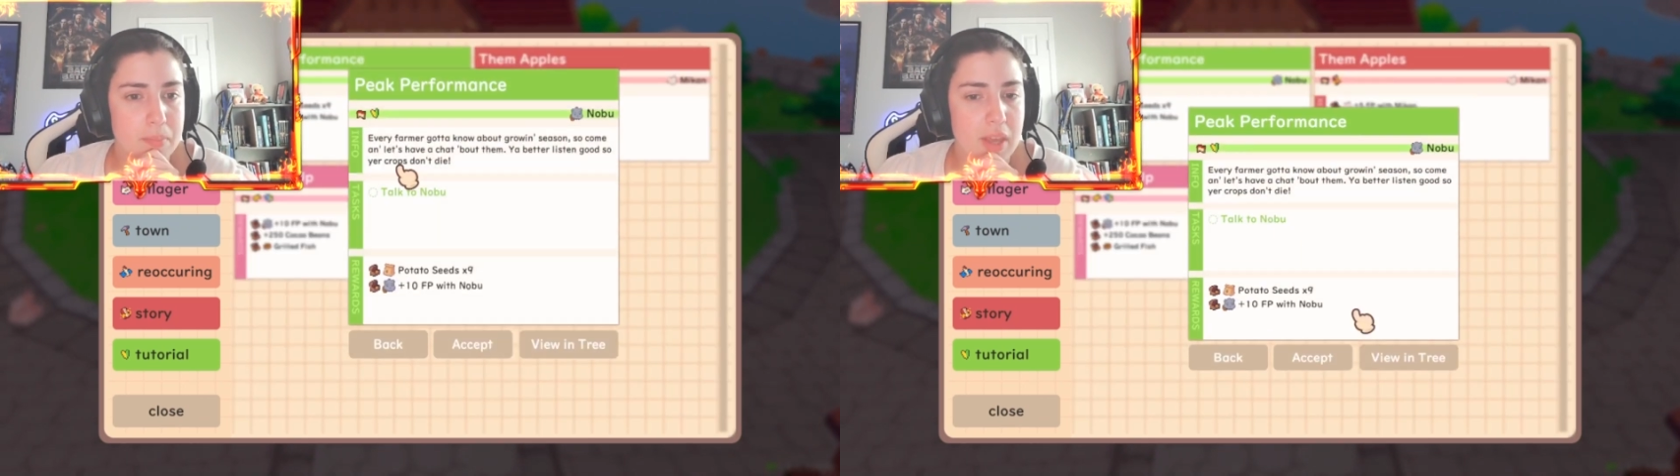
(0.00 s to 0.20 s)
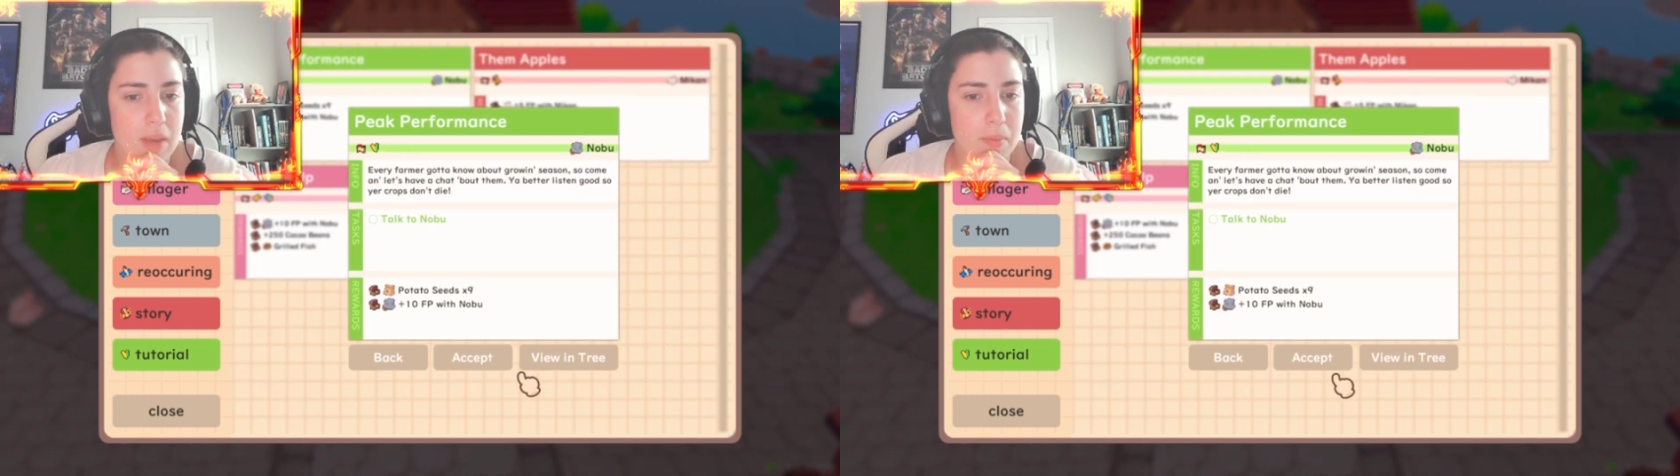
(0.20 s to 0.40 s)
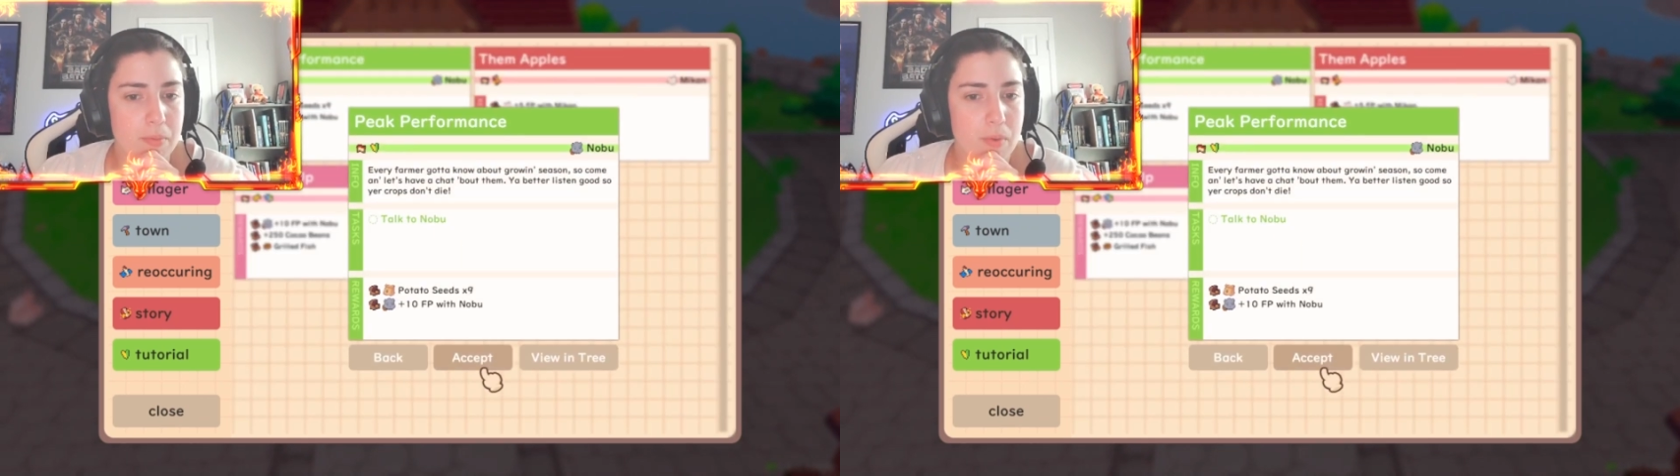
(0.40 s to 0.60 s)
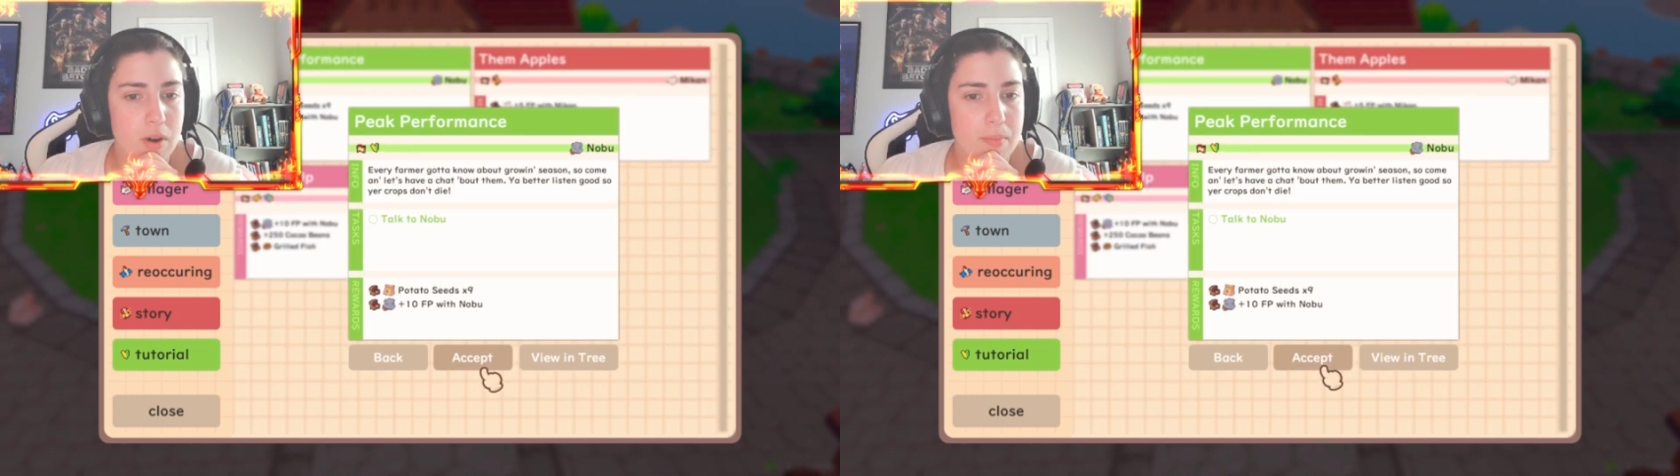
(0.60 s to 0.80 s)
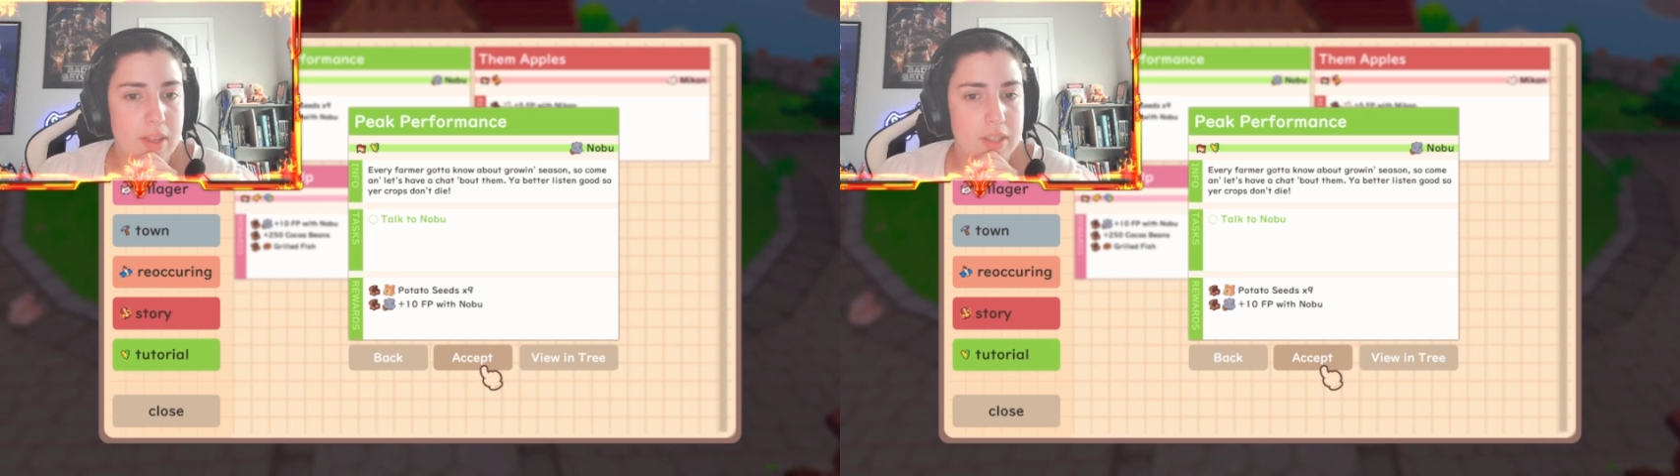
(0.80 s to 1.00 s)
Peak
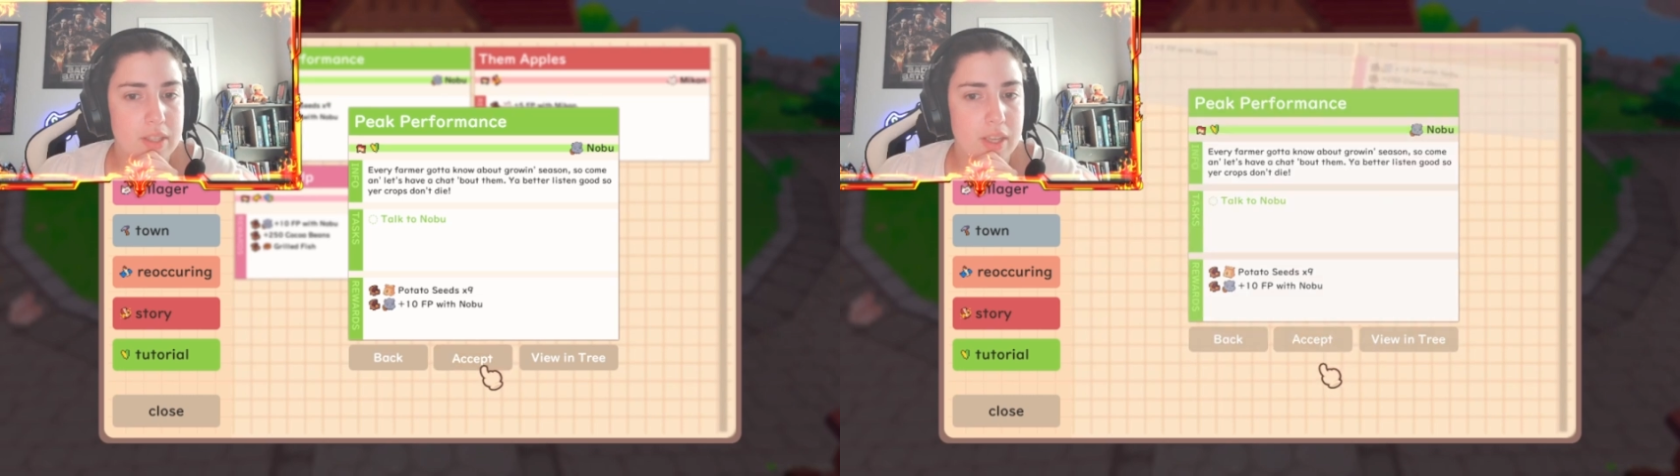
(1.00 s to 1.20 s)
performance,